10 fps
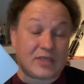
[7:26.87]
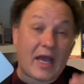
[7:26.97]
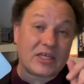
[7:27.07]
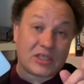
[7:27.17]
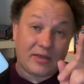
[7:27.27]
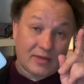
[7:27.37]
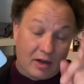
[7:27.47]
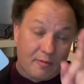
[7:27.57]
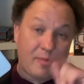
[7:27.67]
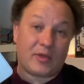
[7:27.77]
Now, actually, I
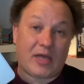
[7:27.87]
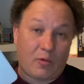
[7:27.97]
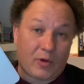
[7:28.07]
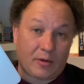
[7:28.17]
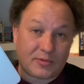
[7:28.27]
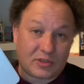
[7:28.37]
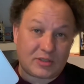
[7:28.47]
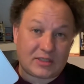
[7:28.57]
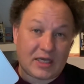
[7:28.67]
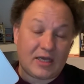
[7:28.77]
remembered now what I was going to
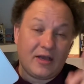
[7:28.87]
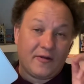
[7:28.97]
say.